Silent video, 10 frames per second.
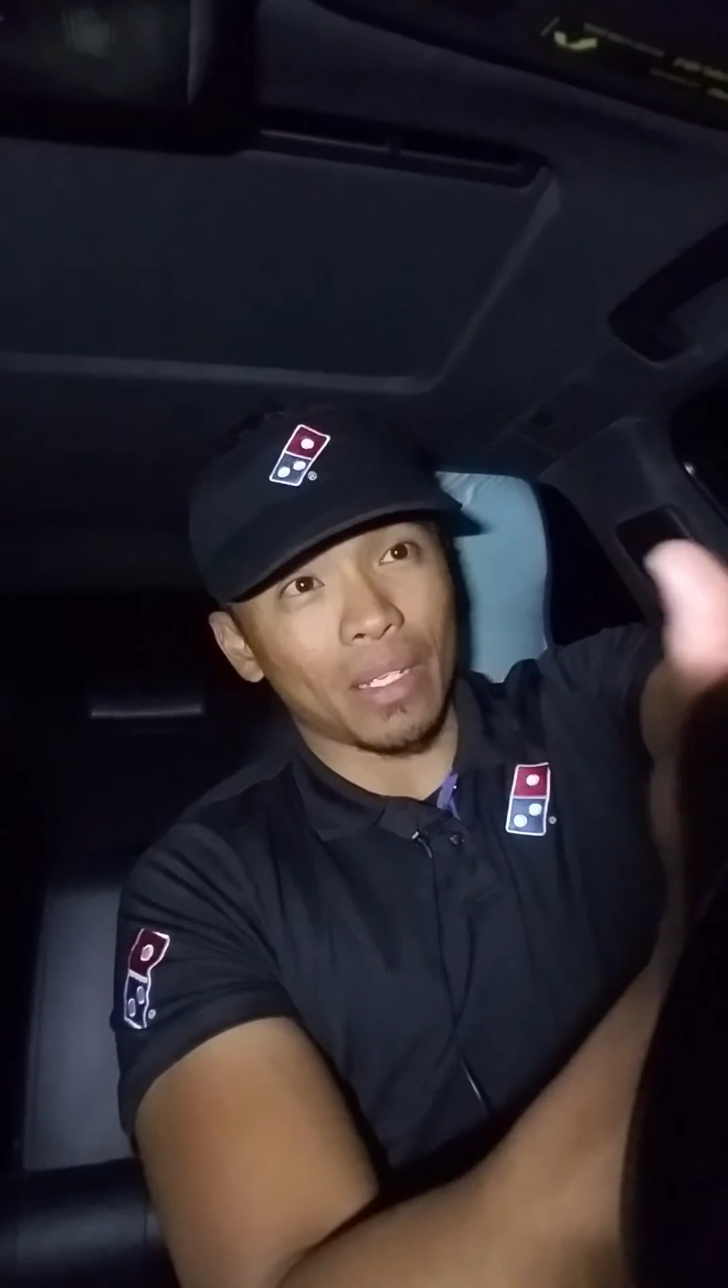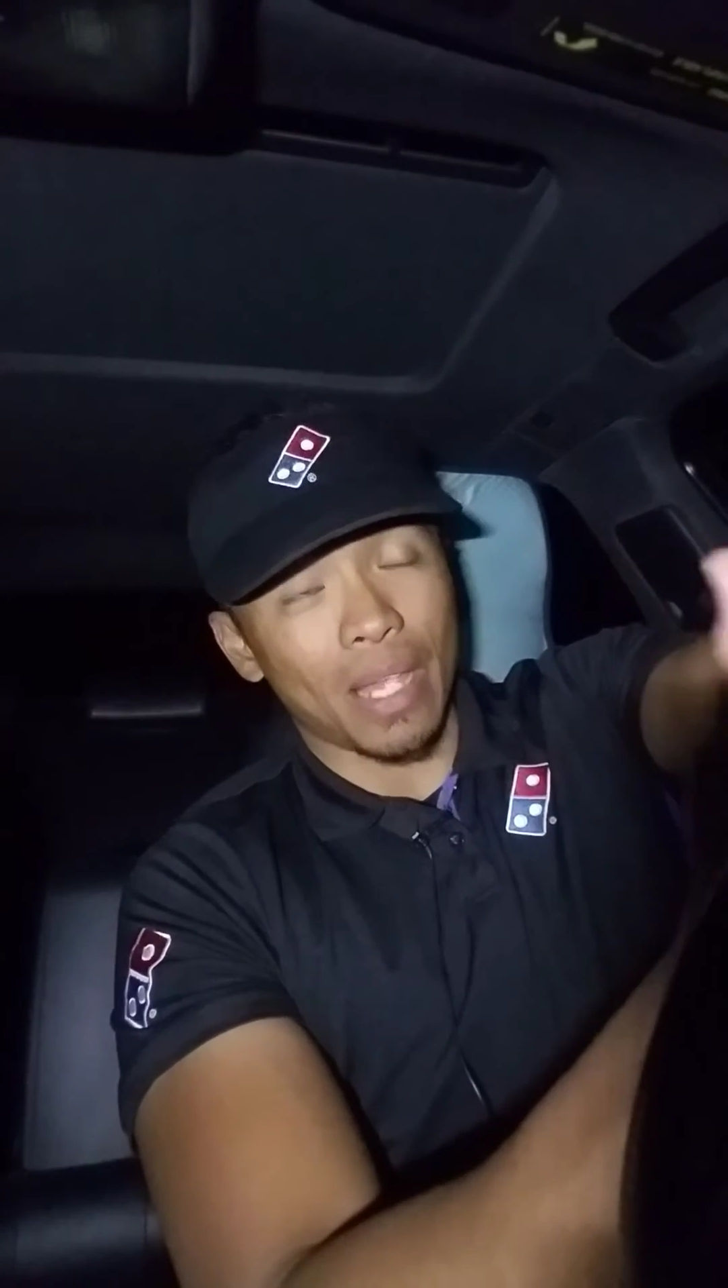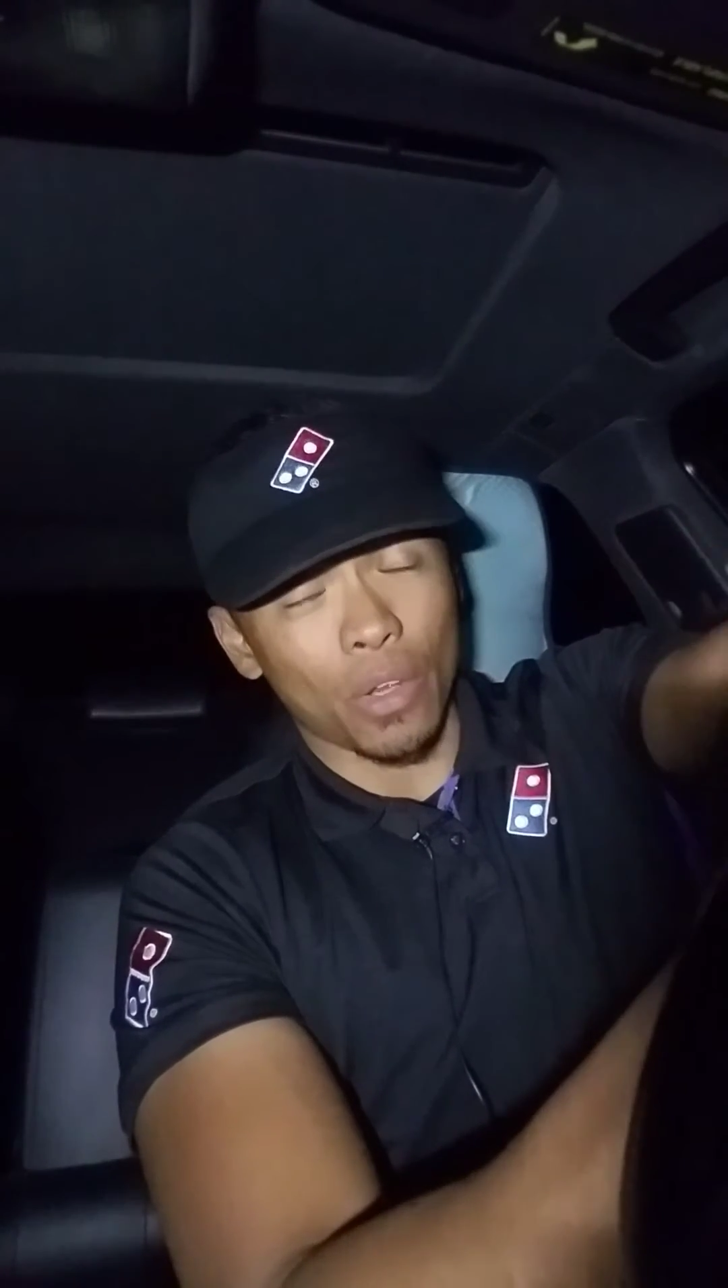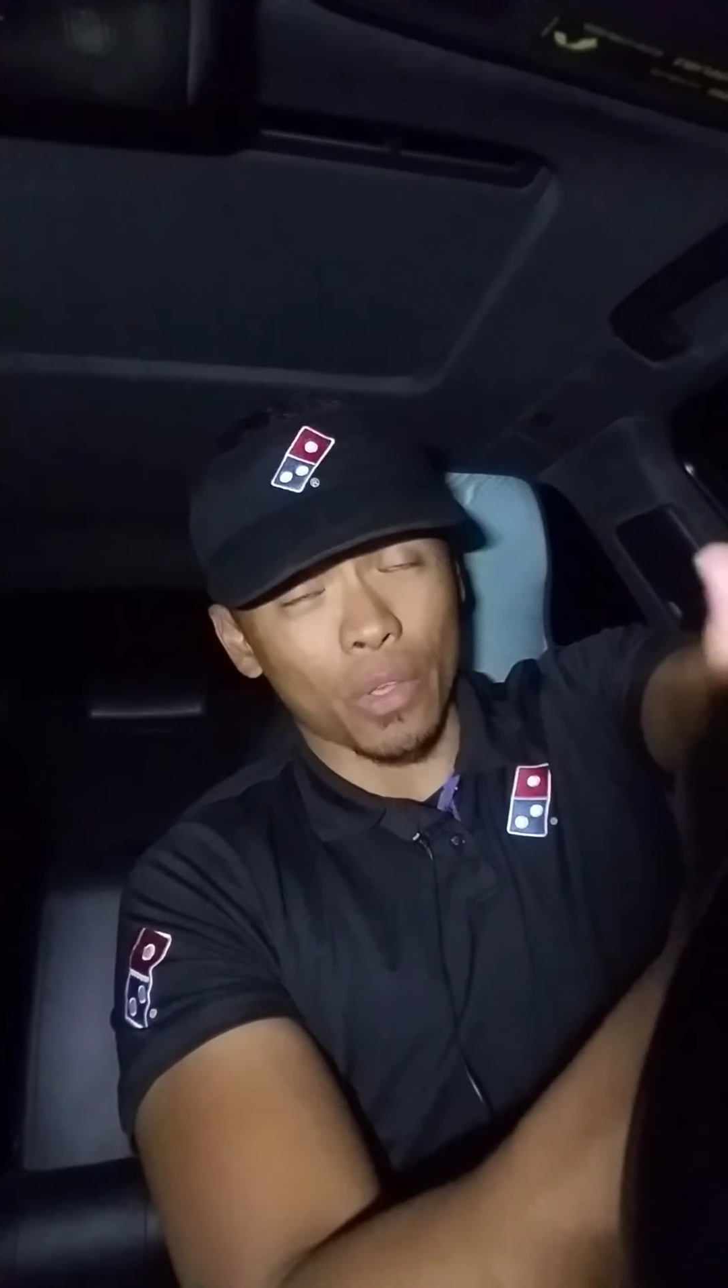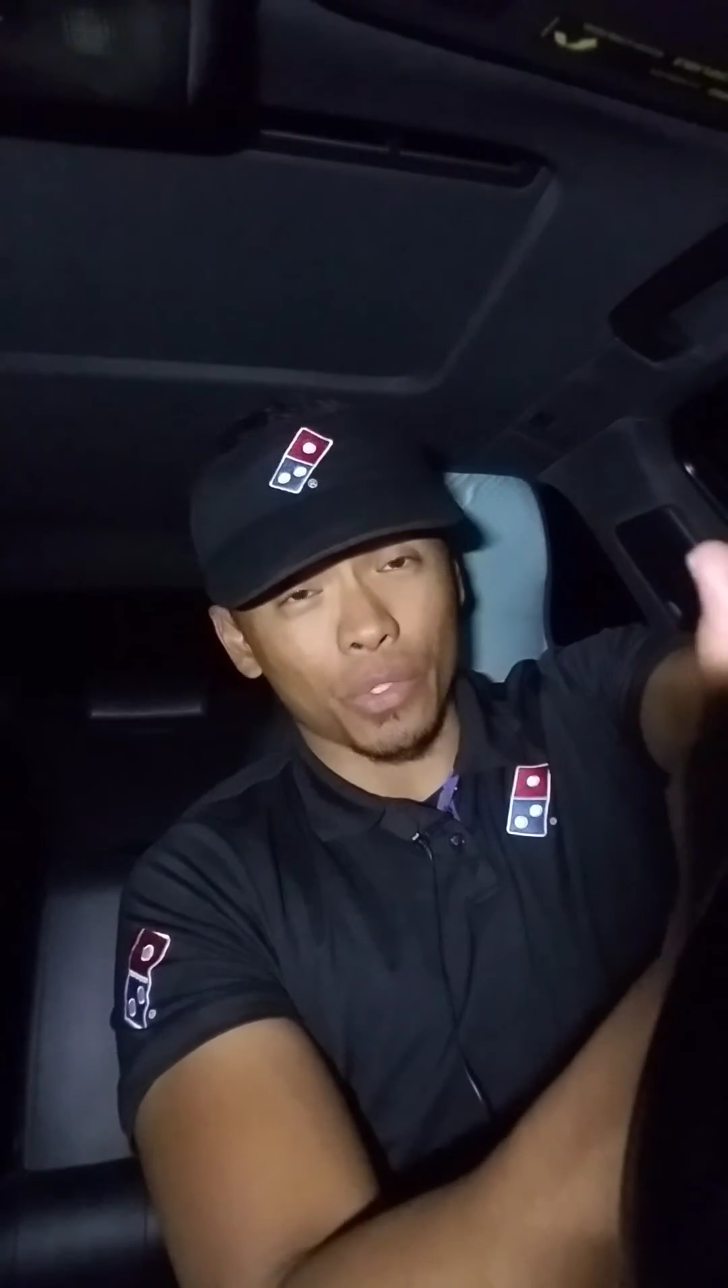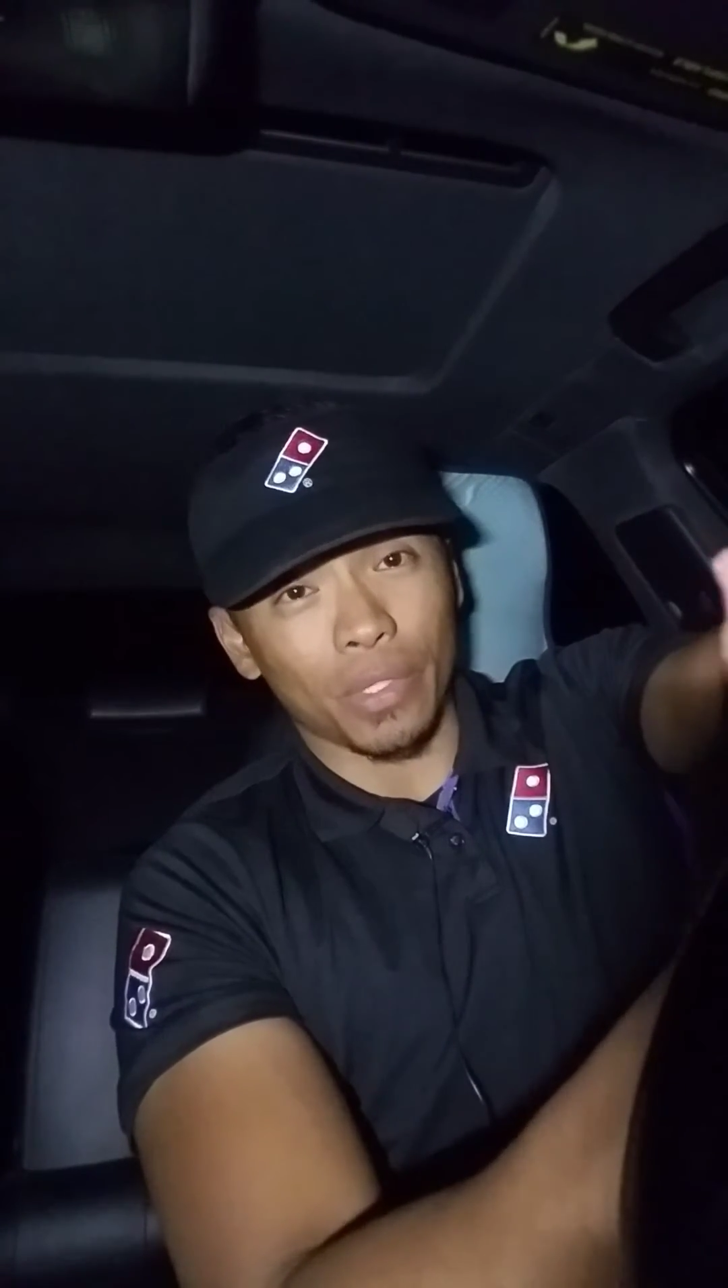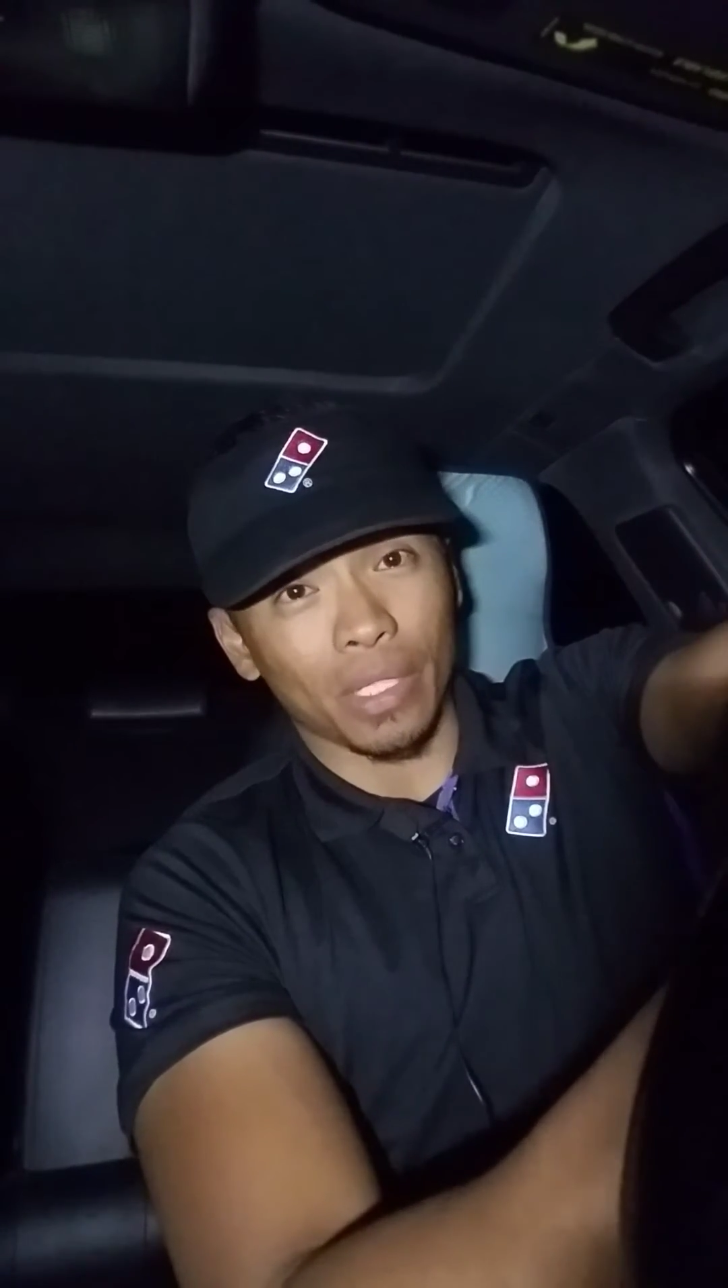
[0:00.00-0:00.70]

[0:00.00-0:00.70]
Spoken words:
and on your